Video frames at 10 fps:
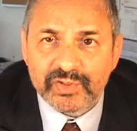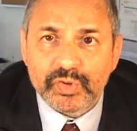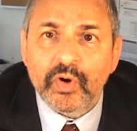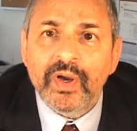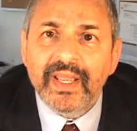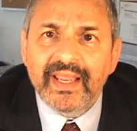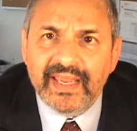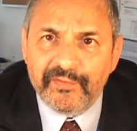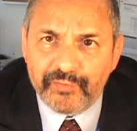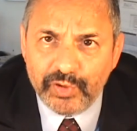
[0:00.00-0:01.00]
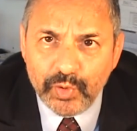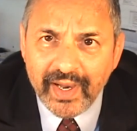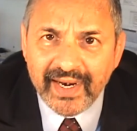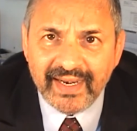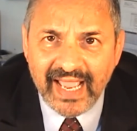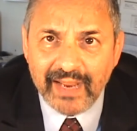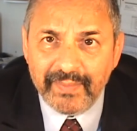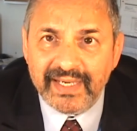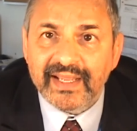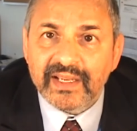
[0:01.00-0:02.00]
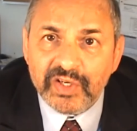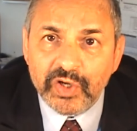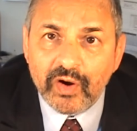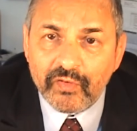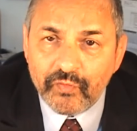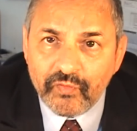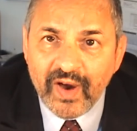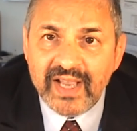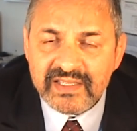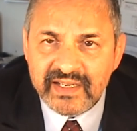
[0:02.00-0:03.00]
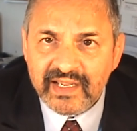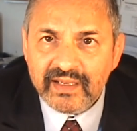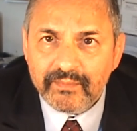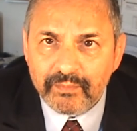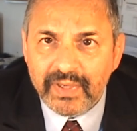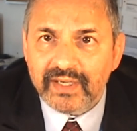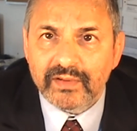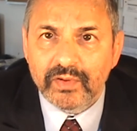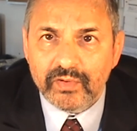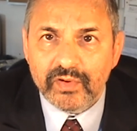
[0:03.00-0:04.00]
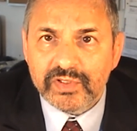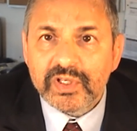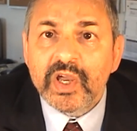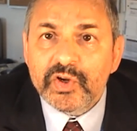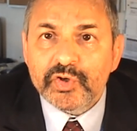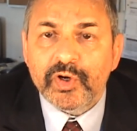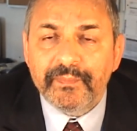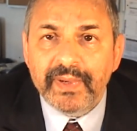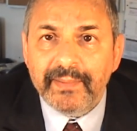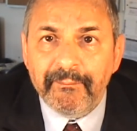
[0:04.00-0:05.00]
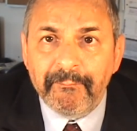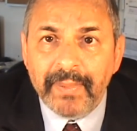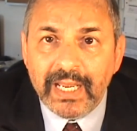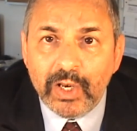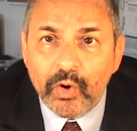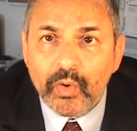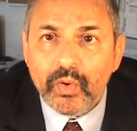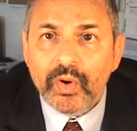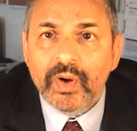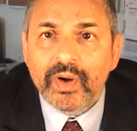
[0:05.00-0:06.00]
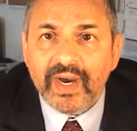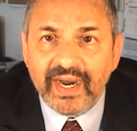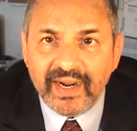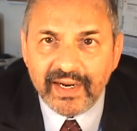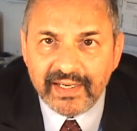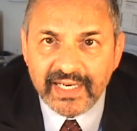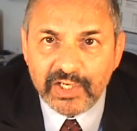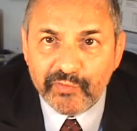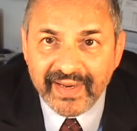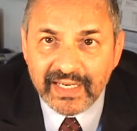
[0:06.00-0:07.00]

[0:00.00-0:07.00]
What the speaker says: So if you are a diabetic, your fasting blood glucose should be below 120